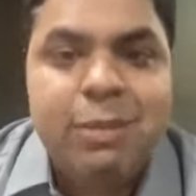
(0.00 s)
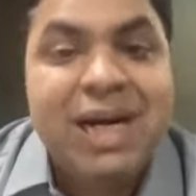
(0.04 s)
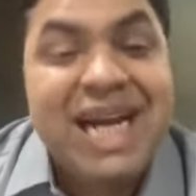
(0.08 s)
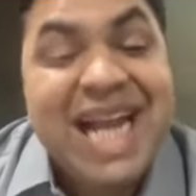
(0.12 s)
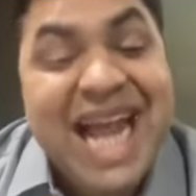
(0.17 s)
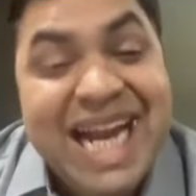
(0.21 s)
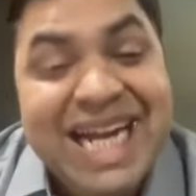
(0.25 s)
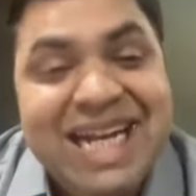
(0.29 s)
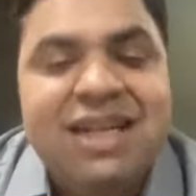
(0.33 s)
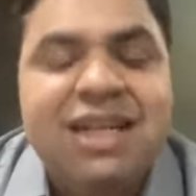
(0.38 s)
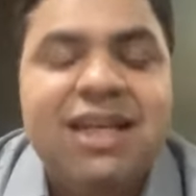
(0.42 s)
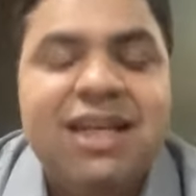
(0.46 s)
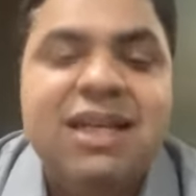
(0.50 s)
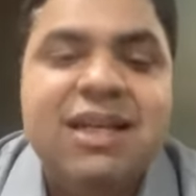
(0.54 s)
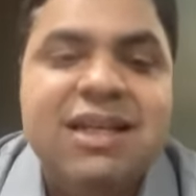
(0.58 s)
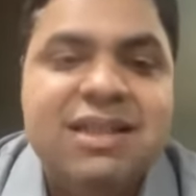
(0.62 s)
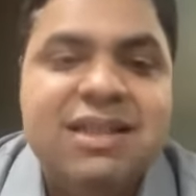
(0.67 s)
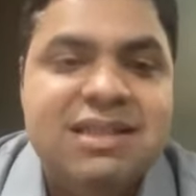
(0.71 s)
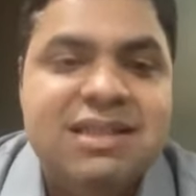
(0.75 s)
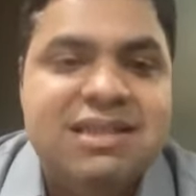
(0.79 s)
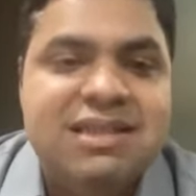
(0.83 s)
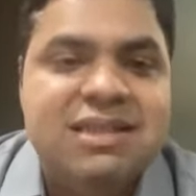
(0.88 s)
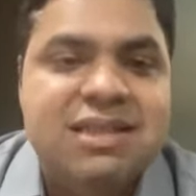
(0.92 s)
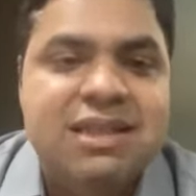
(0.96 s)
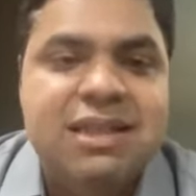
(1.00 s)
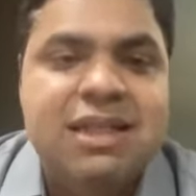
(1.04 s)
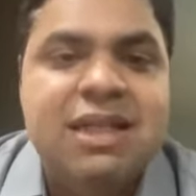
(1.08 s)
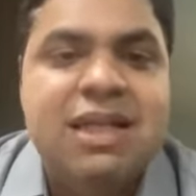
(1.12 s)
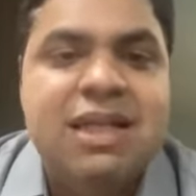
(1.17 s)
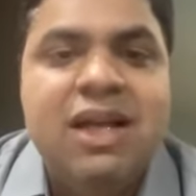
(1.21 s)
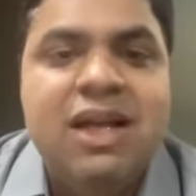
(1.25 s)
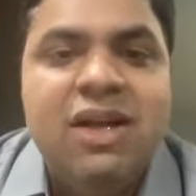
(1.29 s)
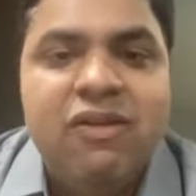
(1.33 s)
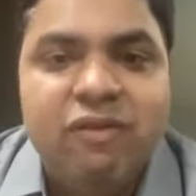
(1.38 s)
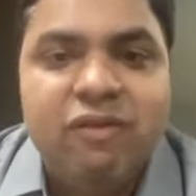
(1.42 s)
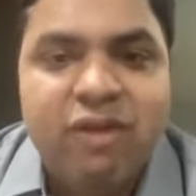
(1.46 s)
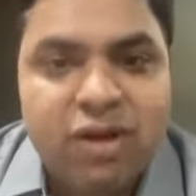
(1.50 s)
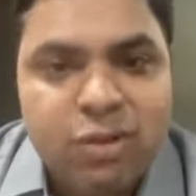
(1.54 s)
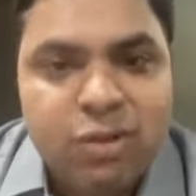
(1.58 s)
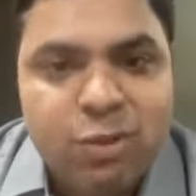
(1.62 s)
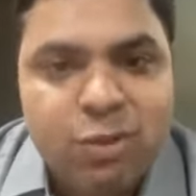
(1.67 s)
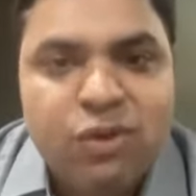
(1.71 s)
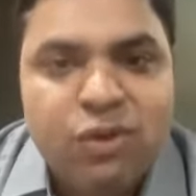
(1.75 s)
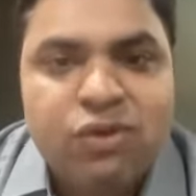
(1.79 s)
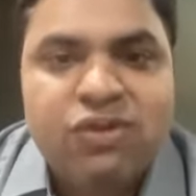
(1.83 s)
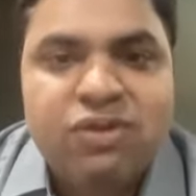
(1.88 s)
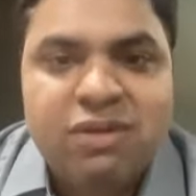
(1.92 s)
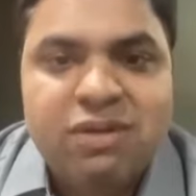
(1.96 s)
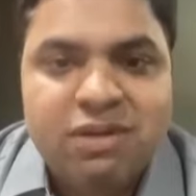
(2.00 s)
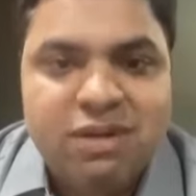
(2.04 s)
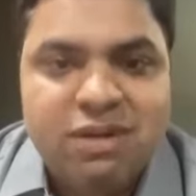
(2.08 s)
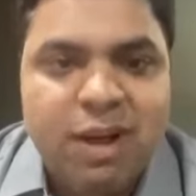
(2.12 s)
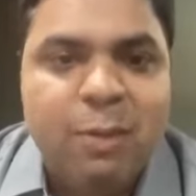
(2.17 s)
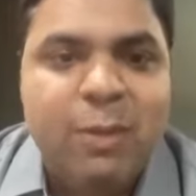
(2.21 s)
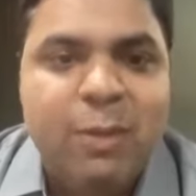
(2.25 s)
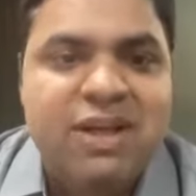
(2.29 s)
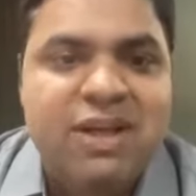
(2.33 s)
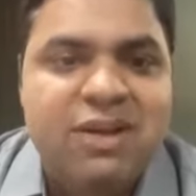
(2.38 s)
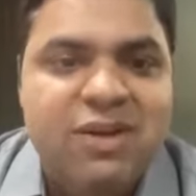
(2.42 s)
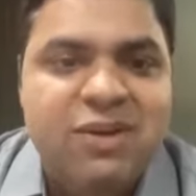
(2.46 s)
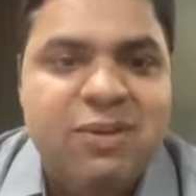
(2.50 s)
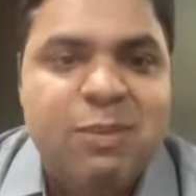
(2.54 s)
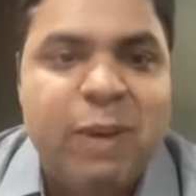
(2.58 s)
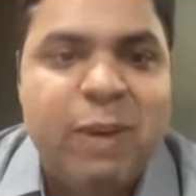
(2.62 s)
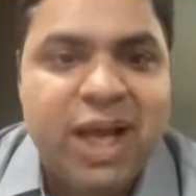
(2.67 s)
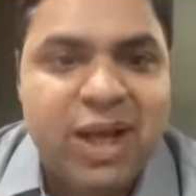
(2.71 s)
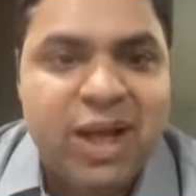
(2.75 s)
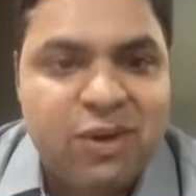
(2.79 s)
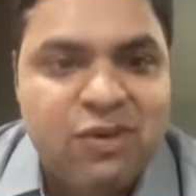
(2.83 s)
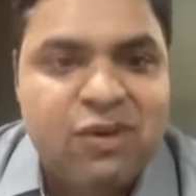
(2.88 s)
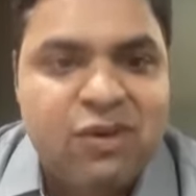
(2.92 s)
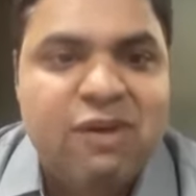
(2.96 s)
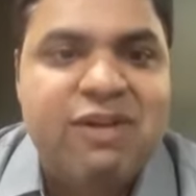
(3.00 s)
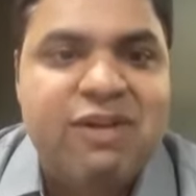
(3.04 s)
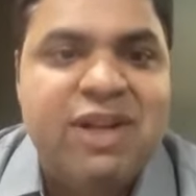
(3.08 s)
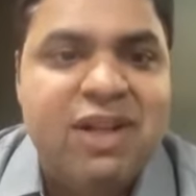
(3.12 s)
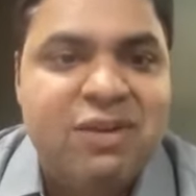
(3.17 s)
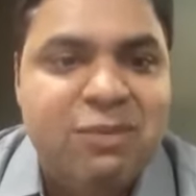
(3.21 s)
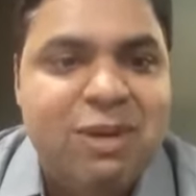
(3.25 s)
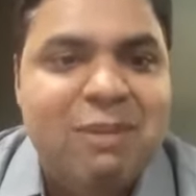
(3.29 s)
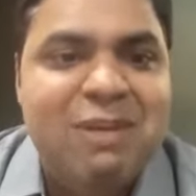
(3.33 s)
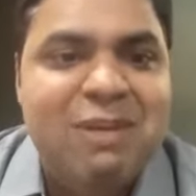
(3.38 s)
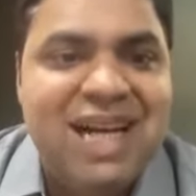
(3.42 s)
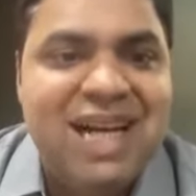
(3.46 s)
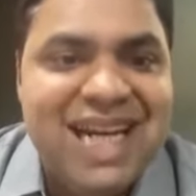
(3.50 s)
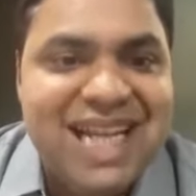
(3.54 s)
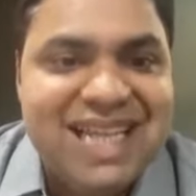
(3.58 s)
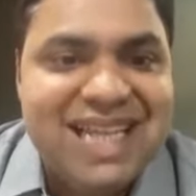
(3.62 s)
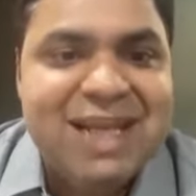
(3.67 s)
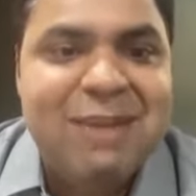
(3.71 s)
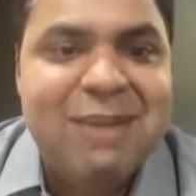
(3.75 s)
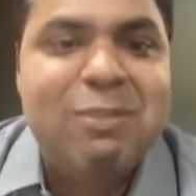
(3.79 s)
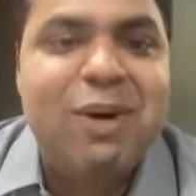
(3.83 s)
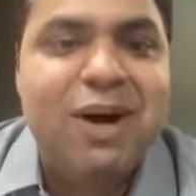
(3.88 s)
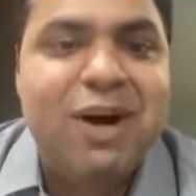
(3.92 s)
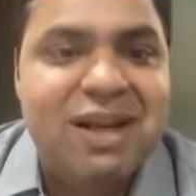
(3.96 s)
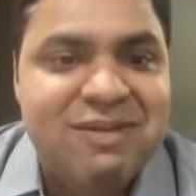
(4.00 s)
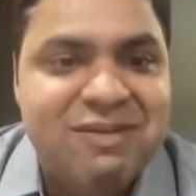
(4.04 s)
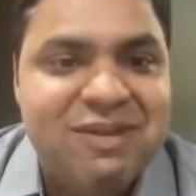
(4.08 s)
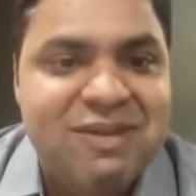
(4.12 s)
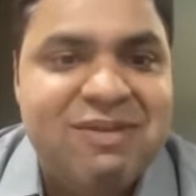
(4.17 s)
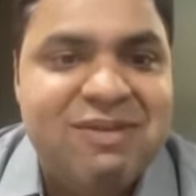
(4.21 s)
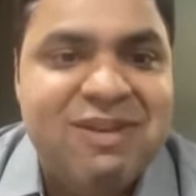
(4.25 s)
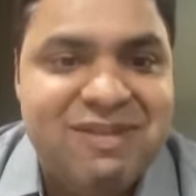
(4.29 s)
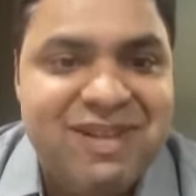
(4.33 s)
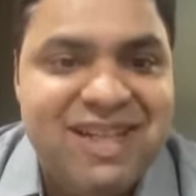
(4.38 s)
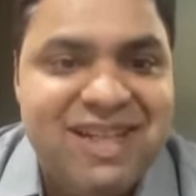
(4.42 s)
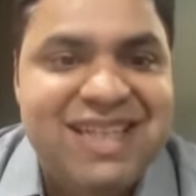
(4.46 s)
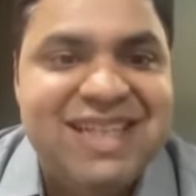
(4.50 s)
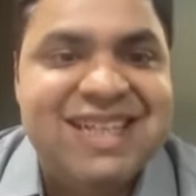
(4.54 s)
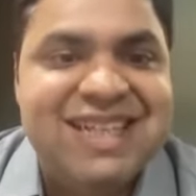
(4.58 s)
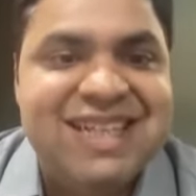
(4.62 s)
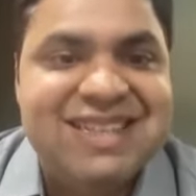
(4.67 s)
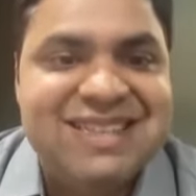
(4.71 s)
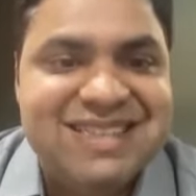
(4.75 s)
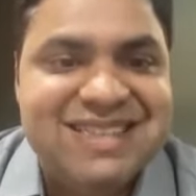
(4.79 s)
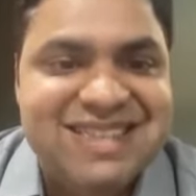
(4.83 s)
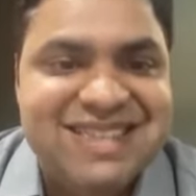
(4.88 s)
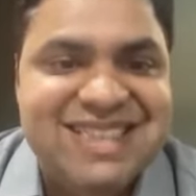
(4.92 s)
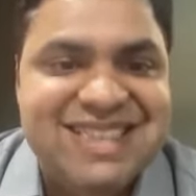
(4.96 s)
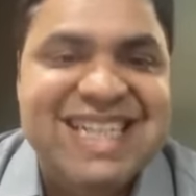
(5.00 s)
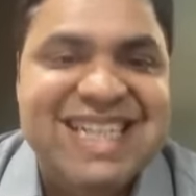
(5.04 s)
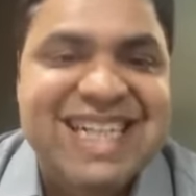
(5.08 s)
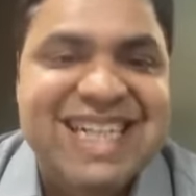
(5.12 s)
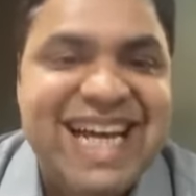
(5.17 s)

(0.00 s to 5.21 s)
But editor is one of the most, I mean, Microsoft has been building that product for 50 years.